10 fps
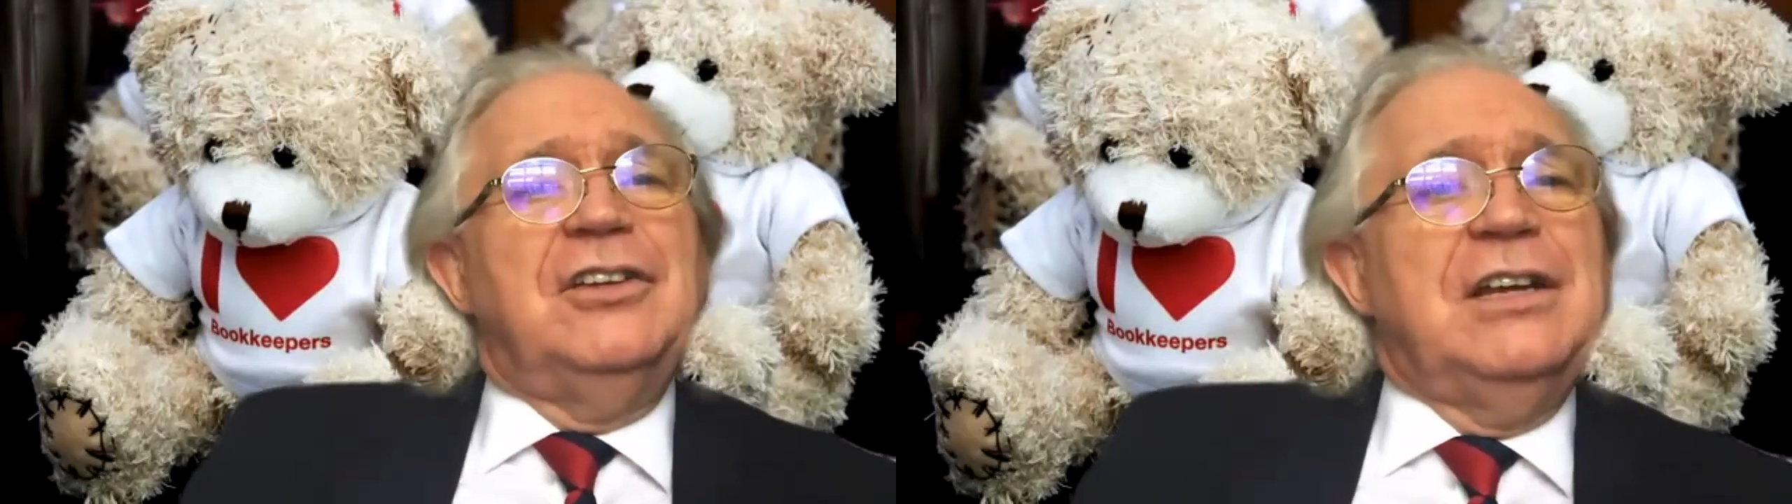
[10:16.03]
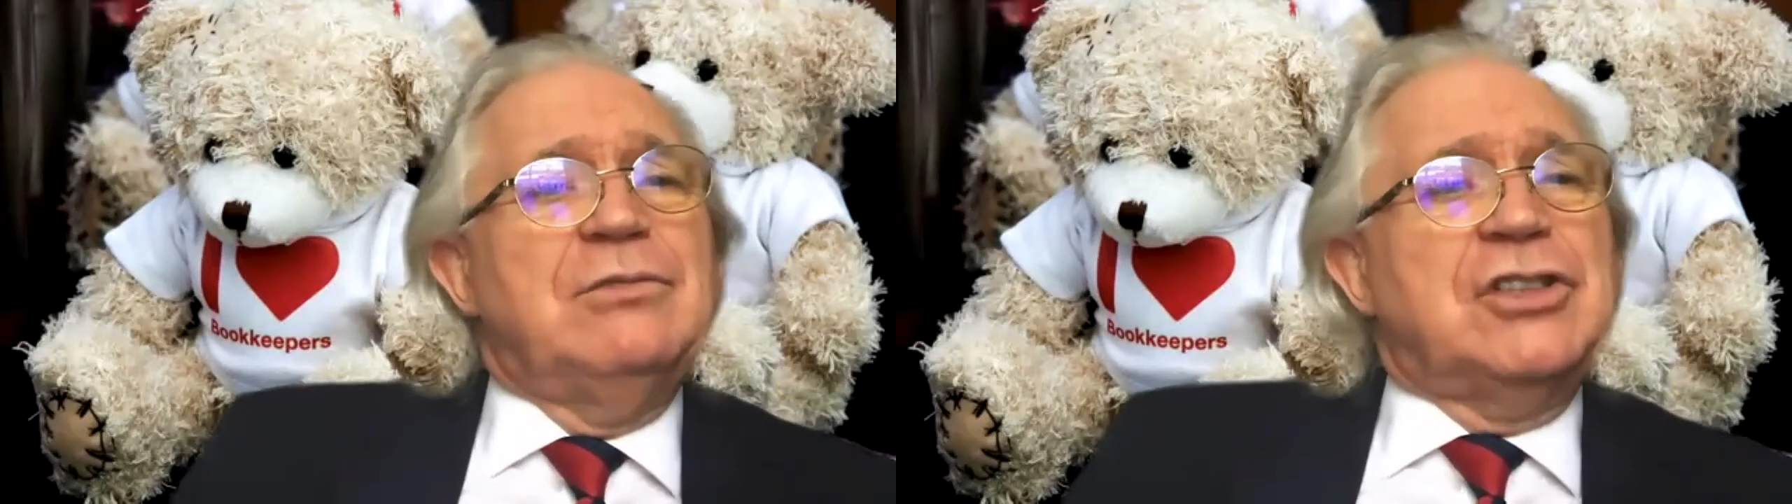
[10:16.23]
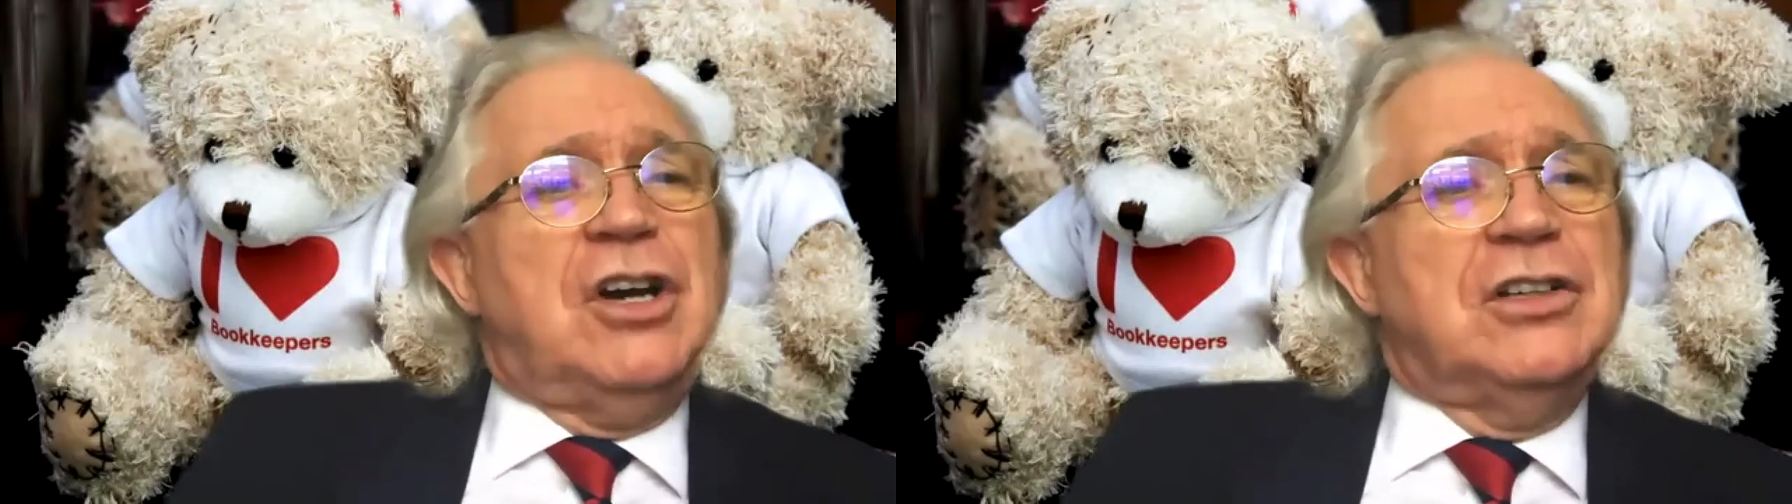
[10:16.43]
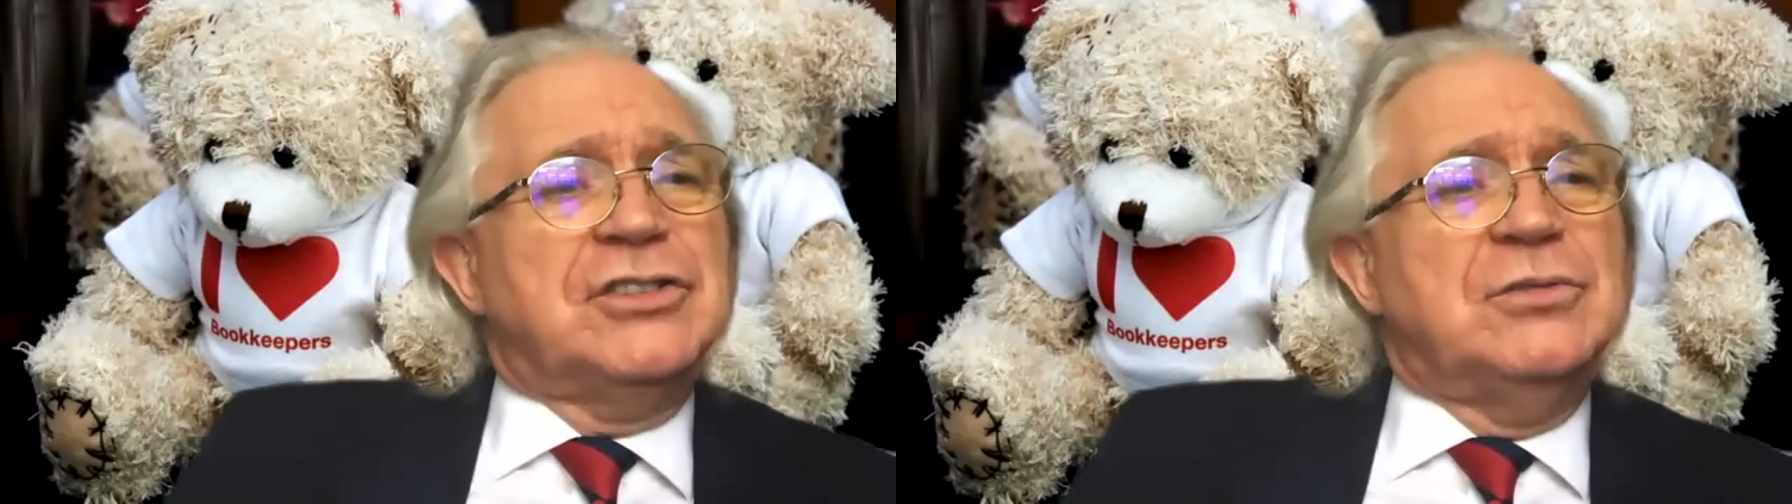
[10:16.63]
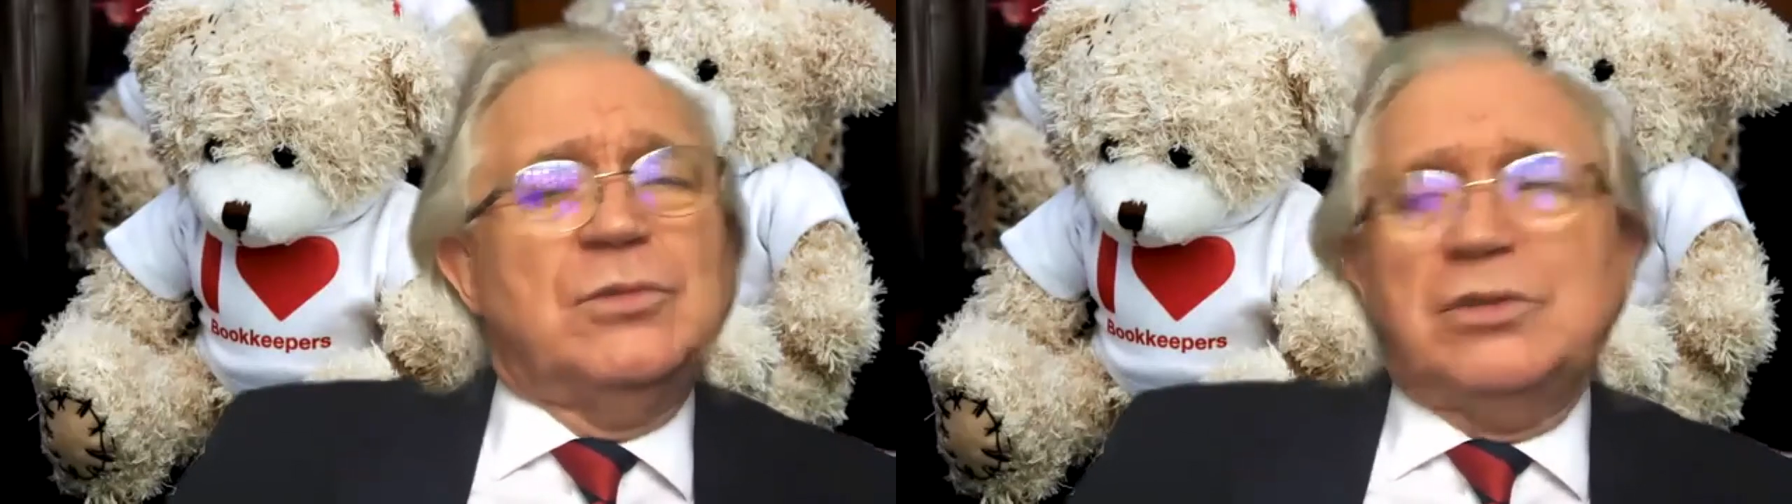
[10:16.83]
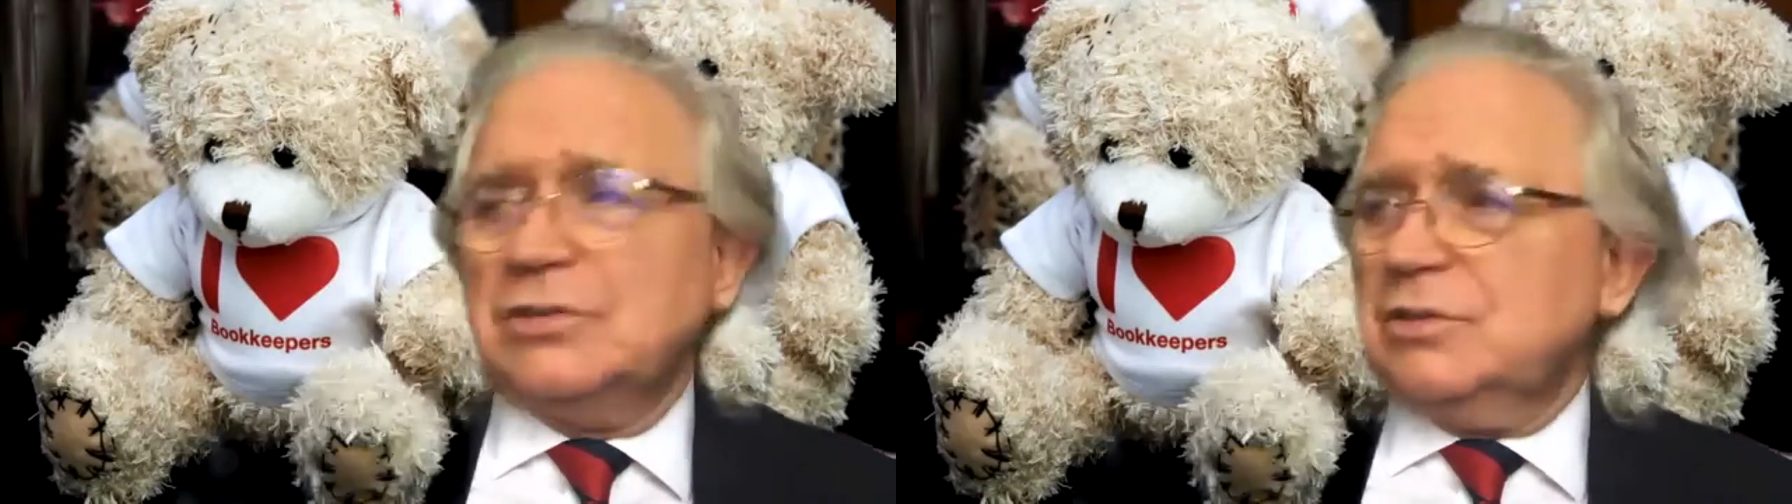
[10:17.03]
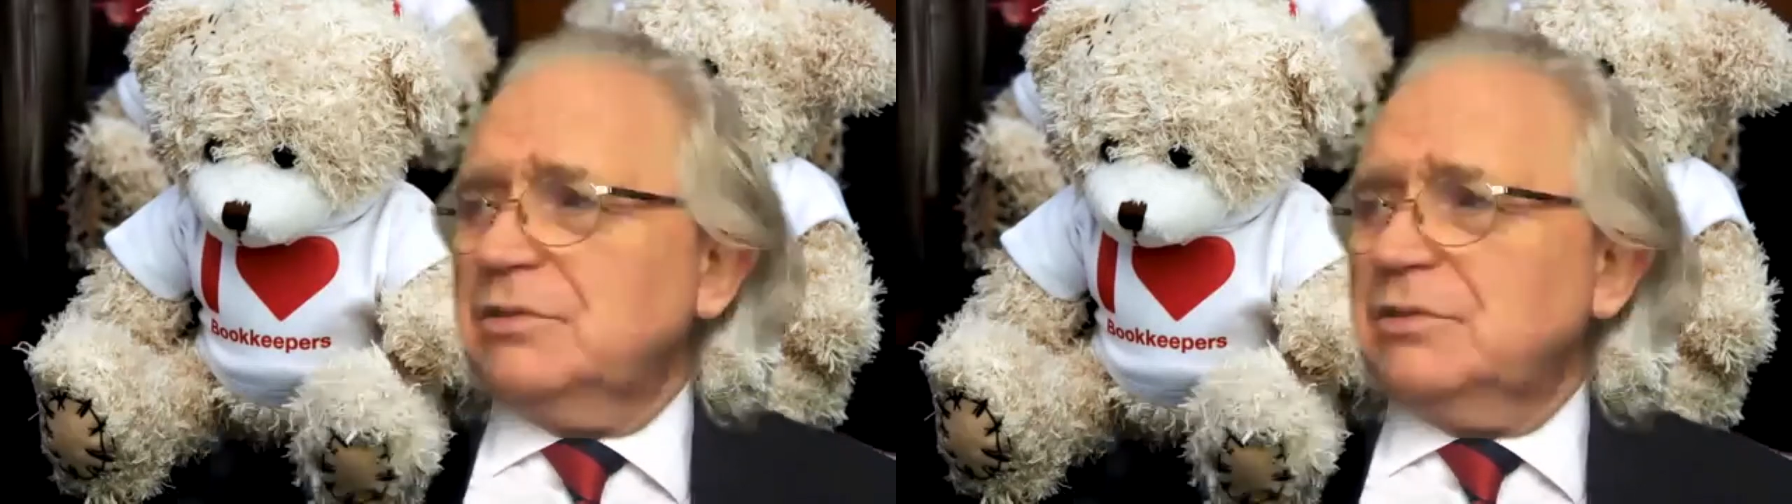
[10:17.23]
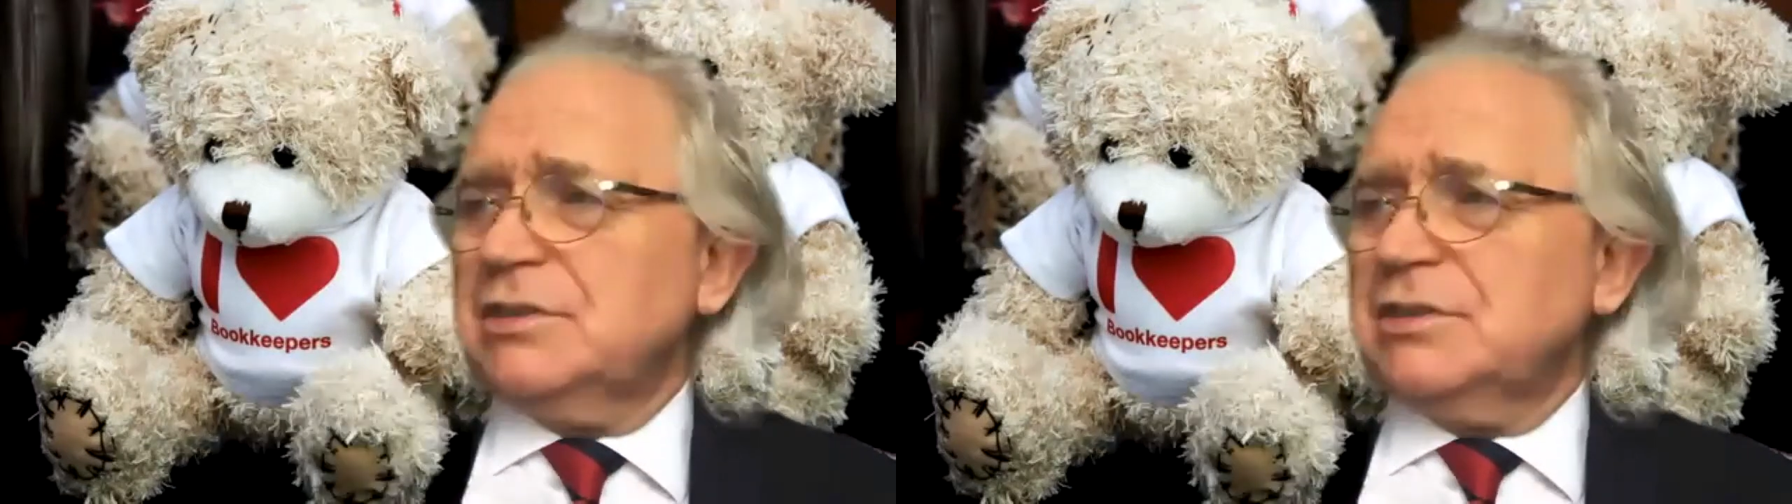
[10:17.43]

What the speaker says: It was Coniston water, wasn't it?